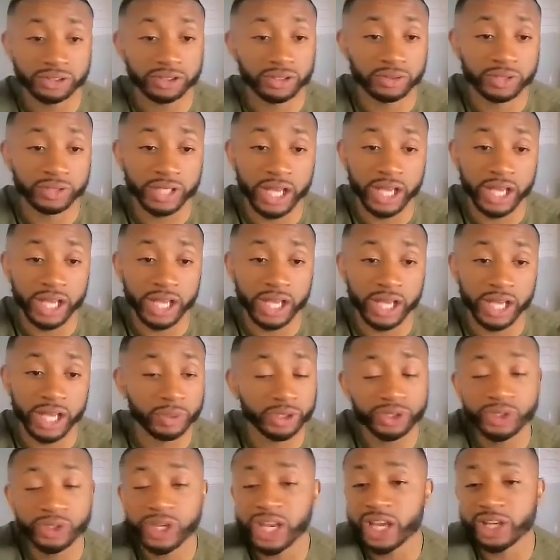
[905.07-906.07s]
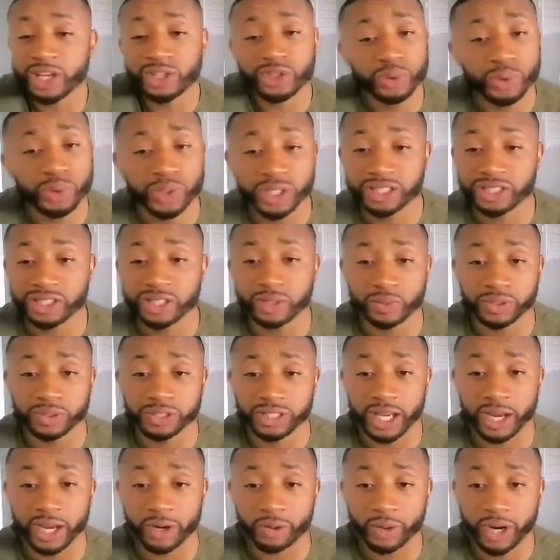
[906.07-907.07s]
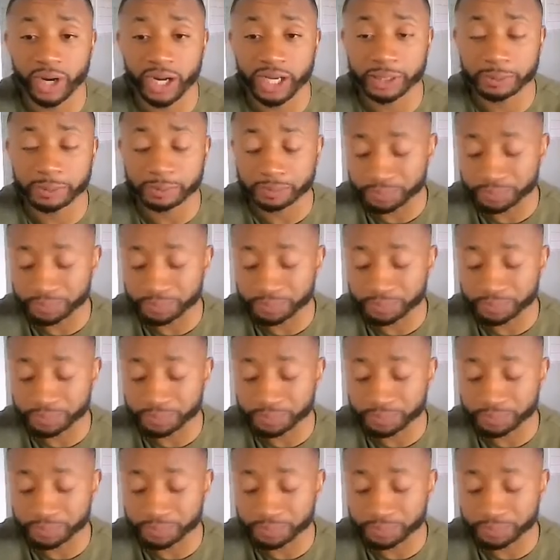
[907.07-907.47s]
2,000, but you can't do anything with that, right?